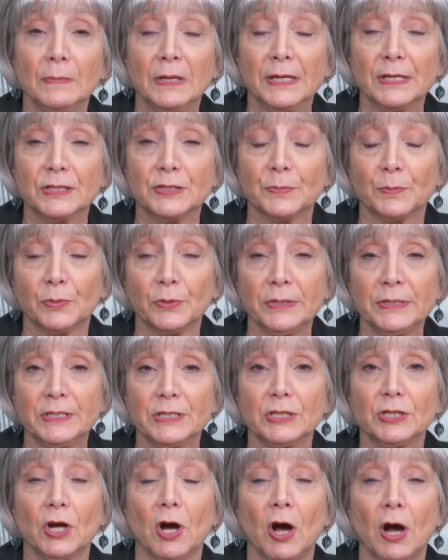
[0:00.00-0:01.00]
is
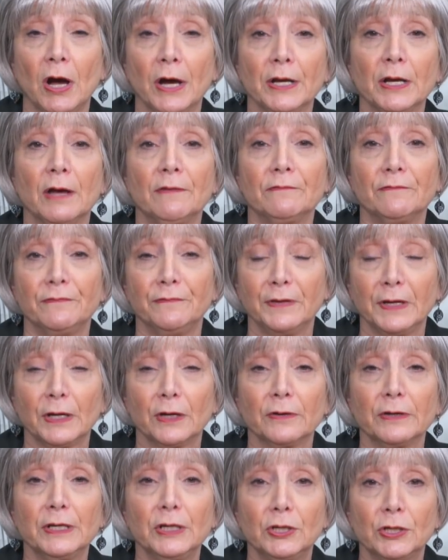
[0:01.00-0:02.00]
printed on
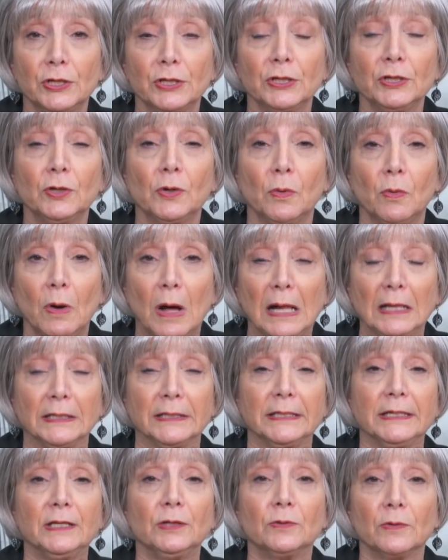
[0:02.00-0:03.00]
very good
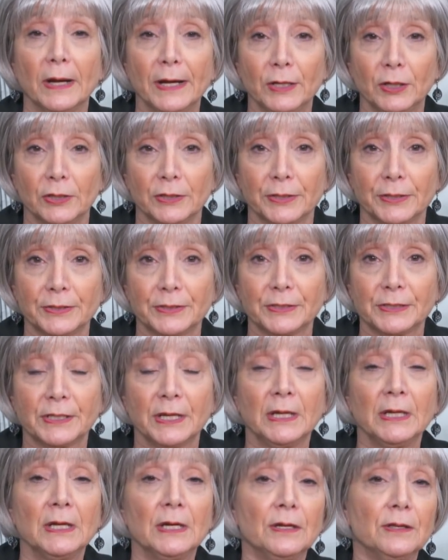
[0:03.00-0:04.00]
quality gray goods.
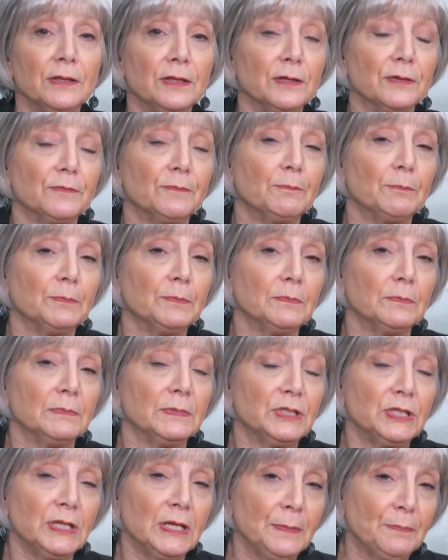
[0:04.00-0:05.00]
The
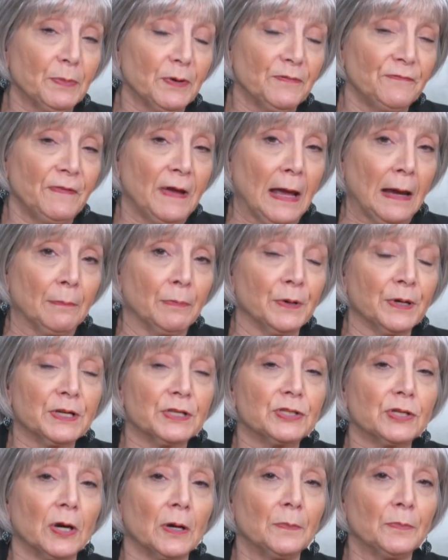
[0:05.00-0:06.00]
Cheaper
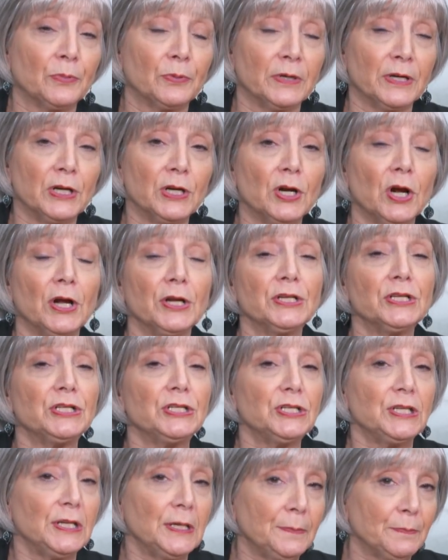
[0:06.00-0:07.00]
fabrics are printed on
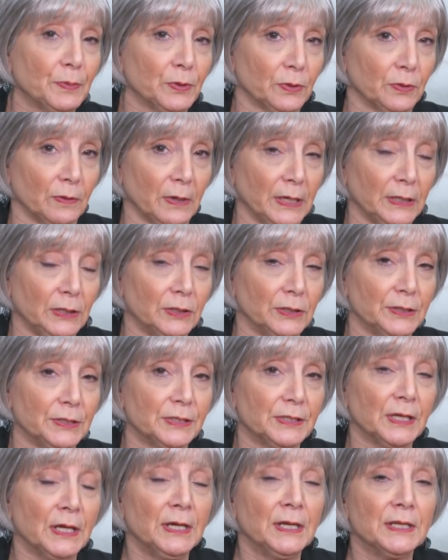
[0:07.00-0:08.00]
cheaper gray
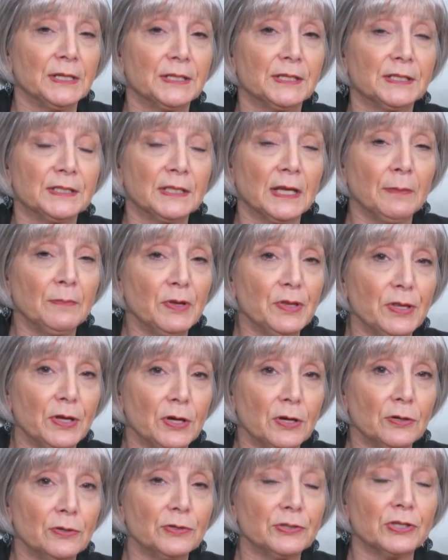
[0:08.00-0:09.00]
goods. Some of
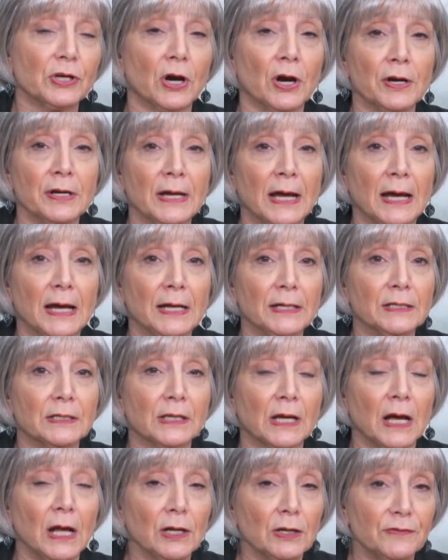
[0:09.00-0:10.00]
those are not
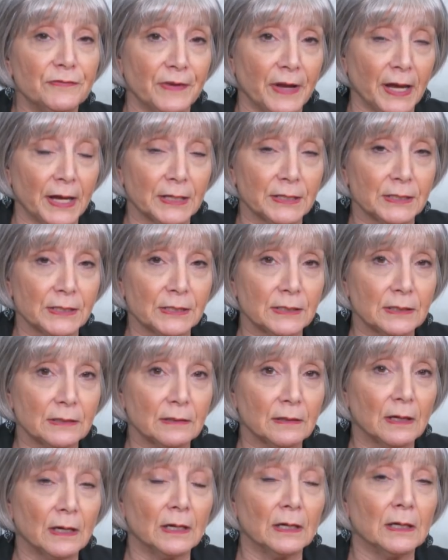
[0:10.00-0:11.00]
color fast.
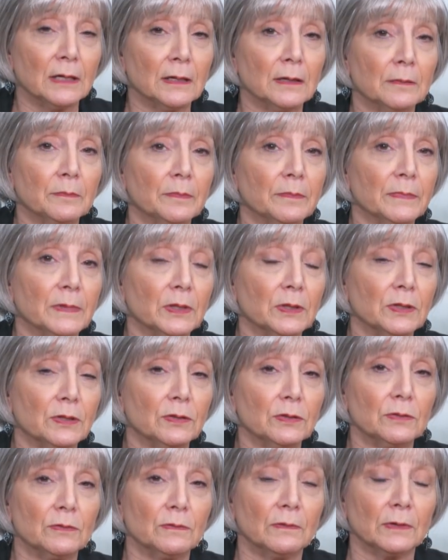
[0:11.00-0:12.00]
Um, the
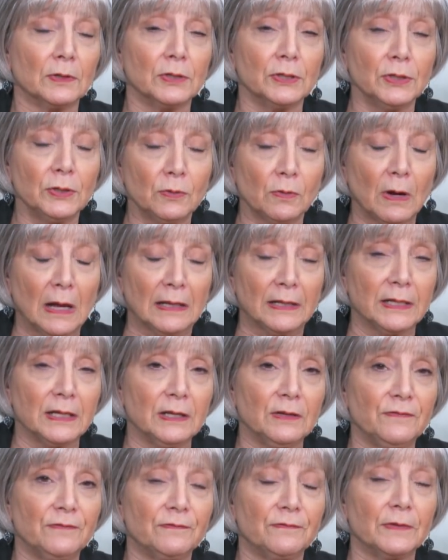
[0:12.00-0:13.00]
good
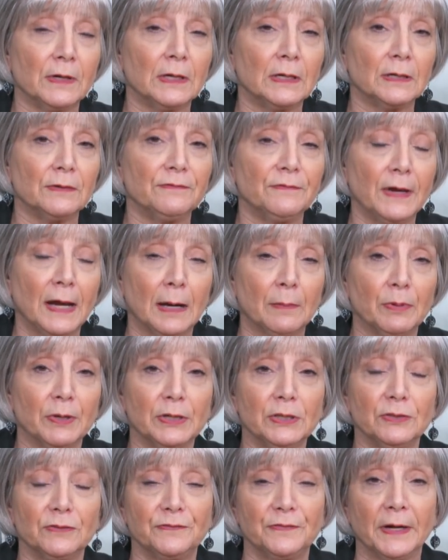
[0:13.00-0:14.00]
quality uh,
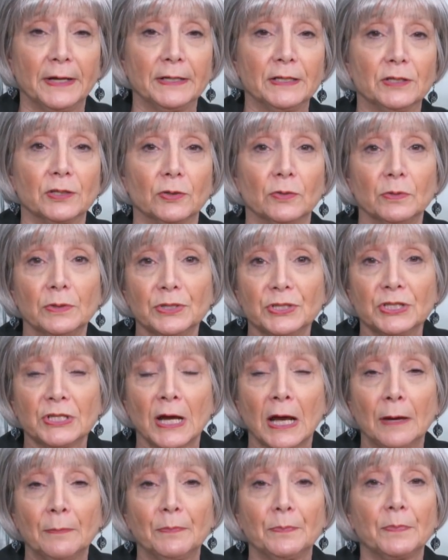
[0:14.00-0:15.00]
fabric you'll find in the quilt
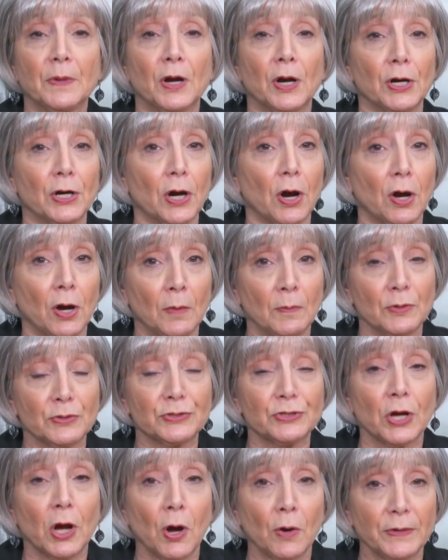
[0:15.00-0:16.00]
shop are
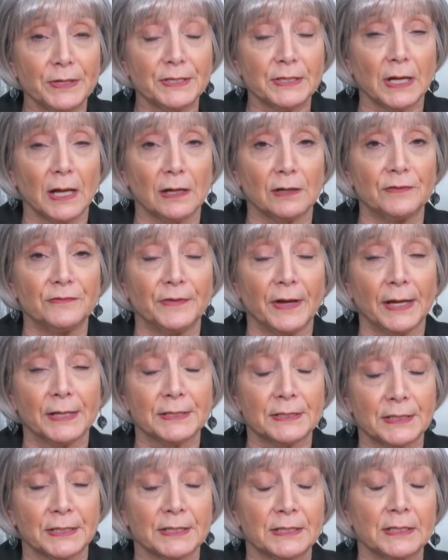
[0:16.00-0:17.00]
almost always color
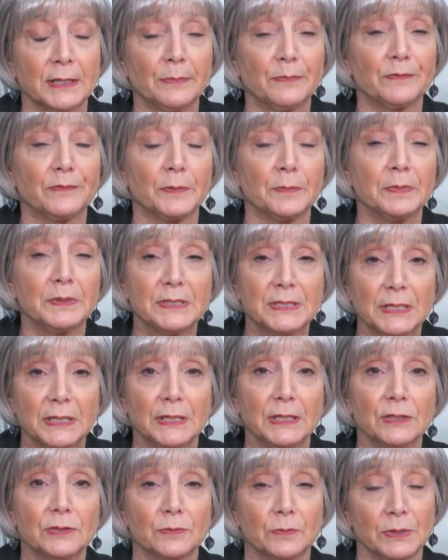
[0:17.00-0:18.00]
fast except for
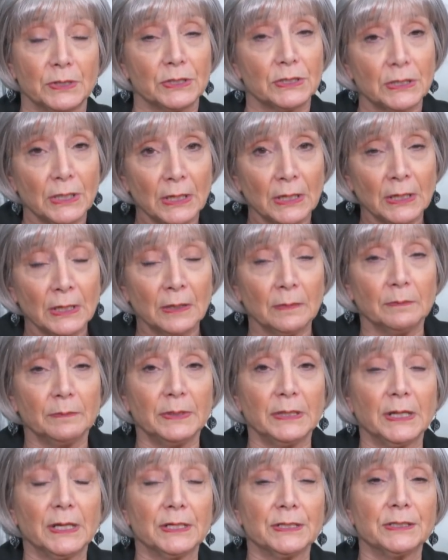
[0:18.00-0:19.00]
batiks, which
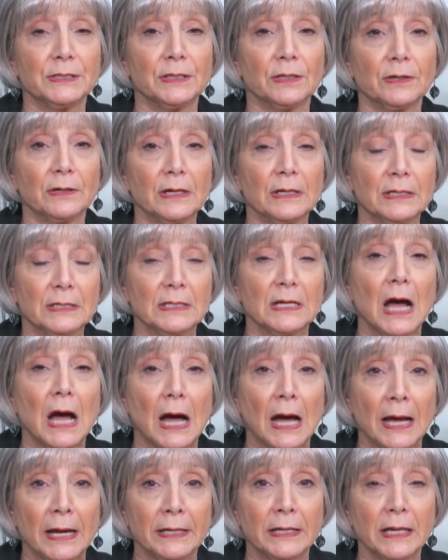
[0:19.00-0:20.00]
because they're
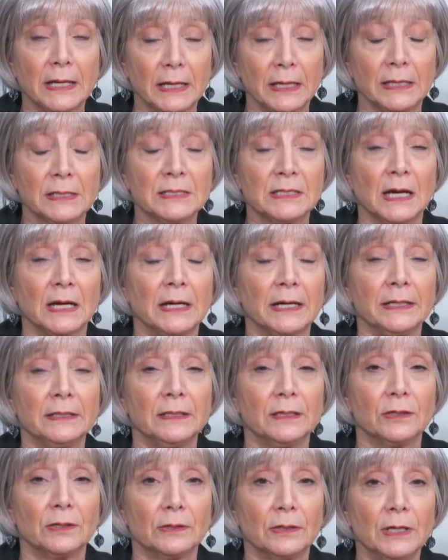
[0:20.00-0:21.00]
dyed, hand dyed,
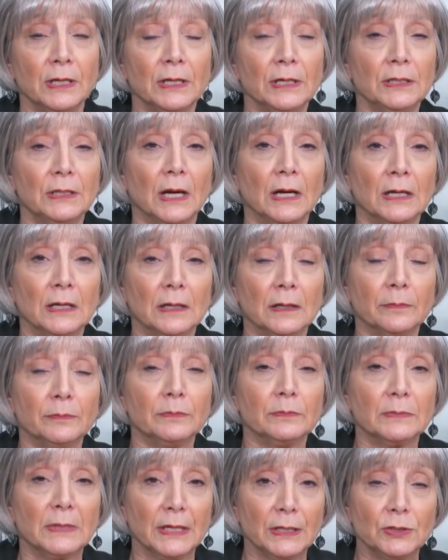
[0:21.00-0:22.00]
they're,
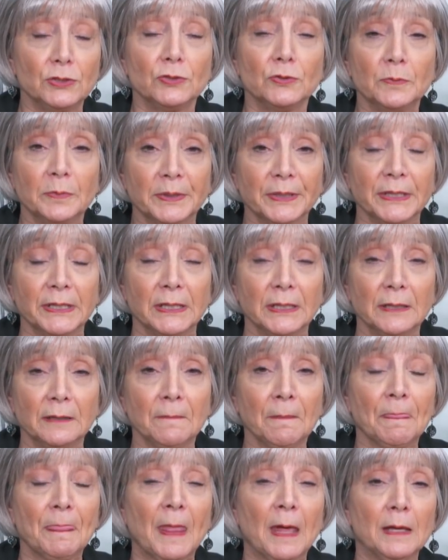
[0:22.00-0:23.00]
um, they do bleed.
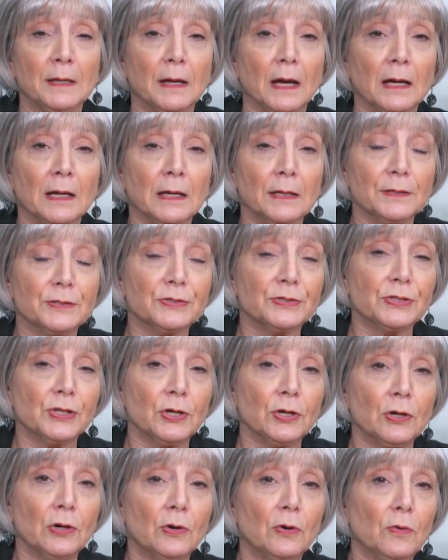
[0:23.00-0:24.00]
Uh,
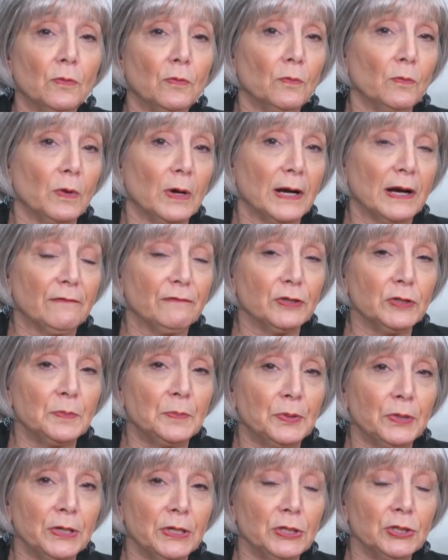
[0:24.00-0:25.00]
so whatever you
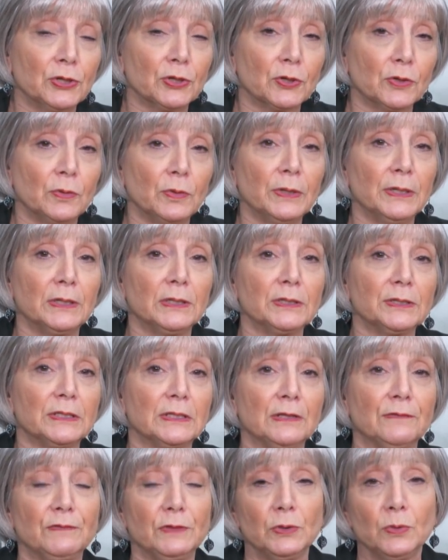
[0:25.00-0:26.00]
put in your quilt,
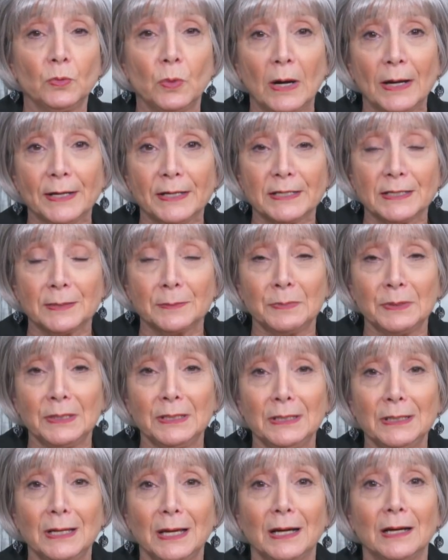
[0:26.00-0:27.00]
if you want it to
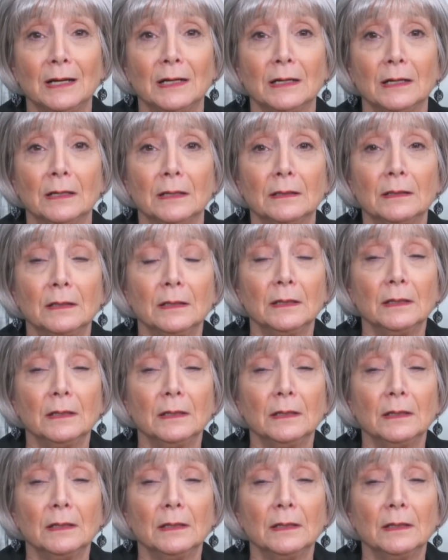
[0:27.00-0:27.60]
be uh,